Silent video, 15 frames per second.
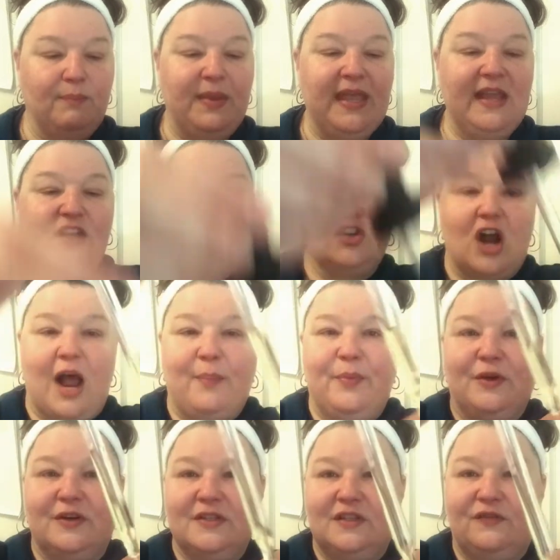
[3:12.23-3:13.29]
big
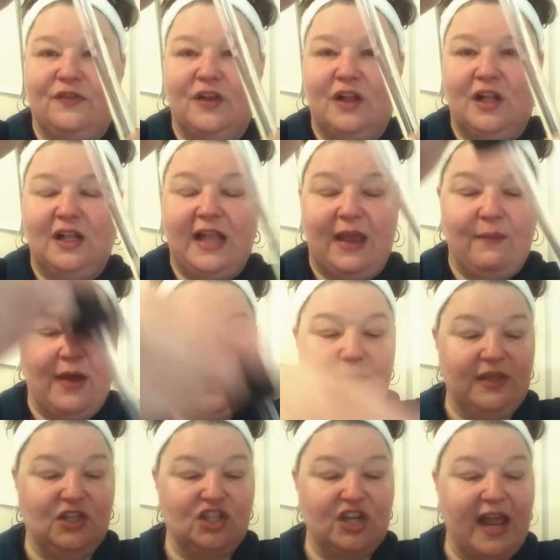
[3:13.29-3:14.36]
droppers full. I want to
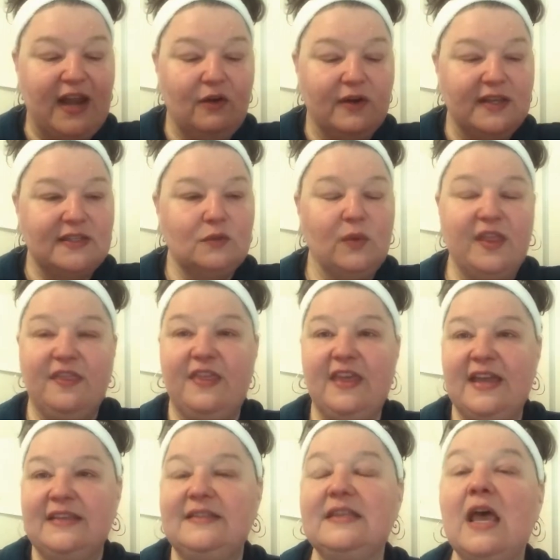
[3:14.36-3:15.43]
be generous with
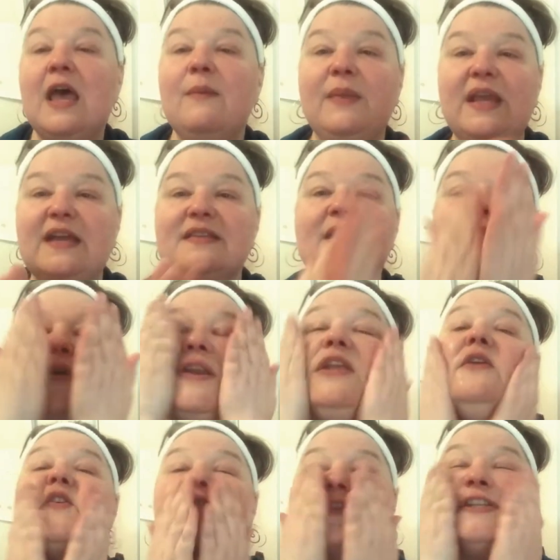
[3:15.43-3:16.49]
this because I'm going to
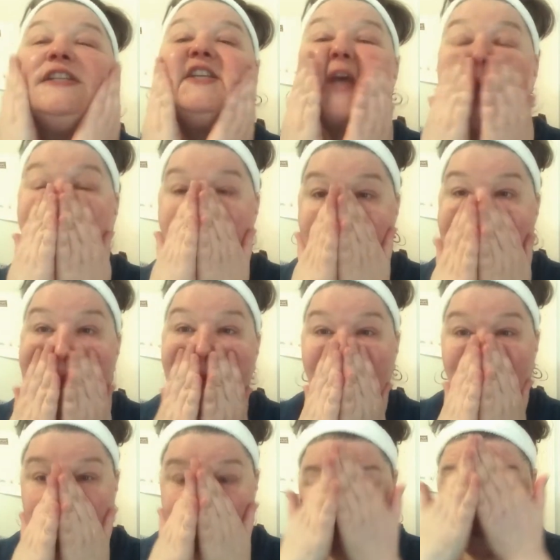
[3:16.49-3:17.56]
use it to
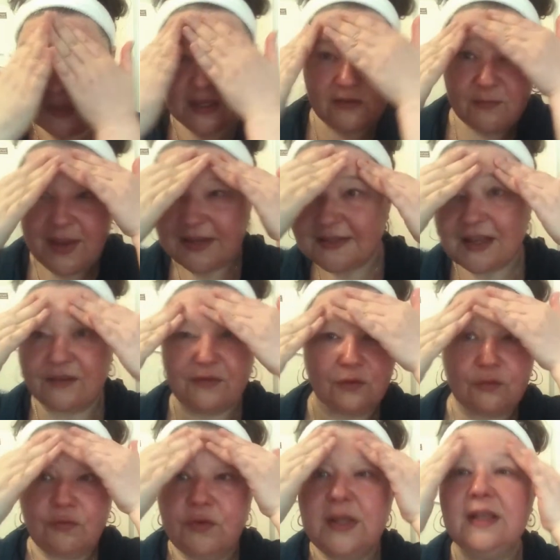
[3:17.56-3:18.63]
give myself a
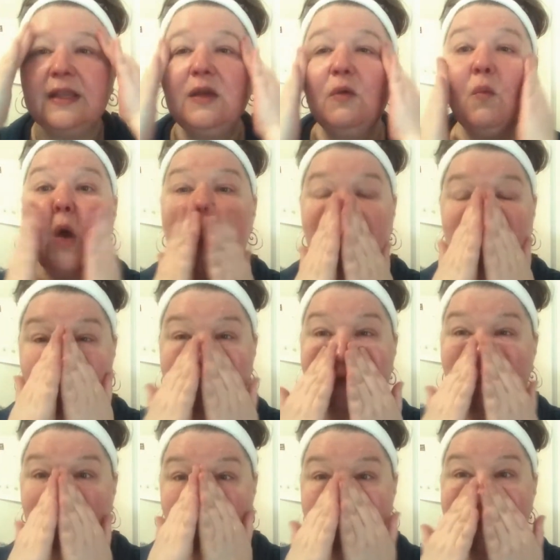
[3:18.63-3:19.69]
really
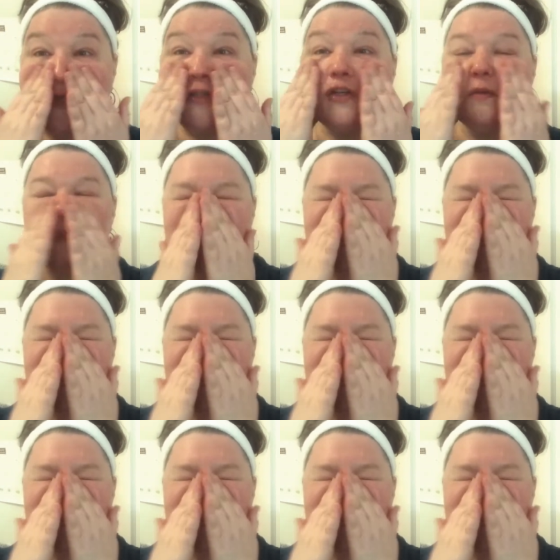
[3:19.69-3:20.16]
wonderful facial